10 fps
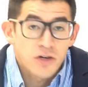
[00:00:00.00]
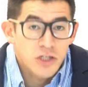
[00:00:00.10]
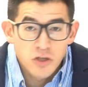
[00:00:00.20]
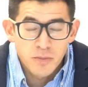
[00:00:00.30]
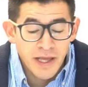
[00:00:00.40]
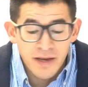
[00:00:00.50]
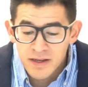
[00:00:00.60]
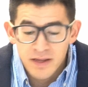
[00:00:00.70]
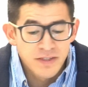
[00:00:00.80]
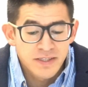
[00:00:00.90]
Instructional
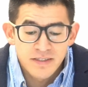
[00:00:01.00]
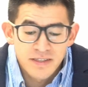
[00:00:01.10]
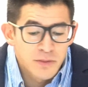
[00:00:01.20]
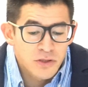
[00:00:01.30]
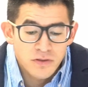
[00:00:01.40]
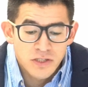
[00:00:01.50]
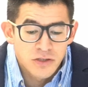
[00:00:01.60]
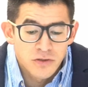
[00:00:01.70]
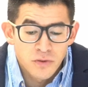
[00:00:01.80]
planning, this is similar